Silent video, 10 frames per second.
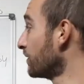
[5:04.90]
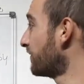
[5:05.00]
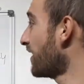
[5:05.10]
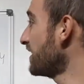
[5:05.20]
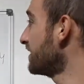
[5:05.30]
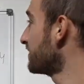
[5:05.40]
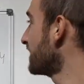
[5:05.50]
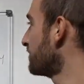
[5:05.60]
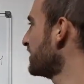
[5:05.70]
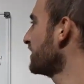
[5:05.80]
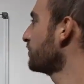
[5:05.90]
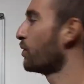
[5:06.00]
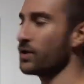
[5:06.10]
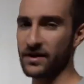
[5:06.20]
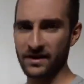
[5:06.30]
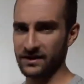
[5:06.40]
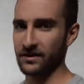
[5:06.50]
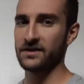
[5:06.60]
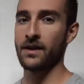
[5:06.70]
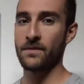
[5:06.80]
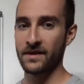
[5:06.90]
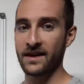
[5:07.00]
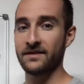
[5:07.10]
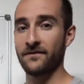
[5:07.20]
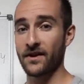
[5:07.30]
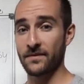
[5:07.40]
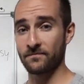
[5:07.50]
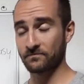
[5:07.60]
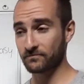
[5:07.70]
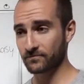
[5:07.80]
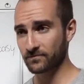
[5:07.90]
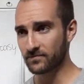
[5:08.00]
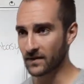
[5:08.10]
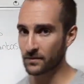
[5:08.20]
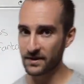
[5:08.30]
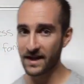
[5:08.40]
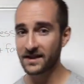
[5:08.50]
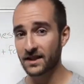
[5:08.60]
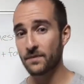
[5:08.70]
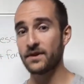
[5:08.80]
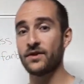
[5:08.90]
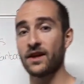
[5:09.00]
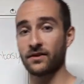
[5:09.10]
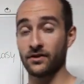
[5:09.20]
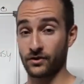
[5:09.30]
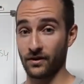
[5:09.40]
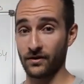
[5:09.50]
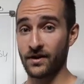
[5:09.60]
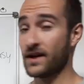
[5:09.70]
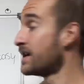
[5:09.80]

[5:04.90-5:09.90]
you'll find that being poor is not something that is fun, but that's something you can't control.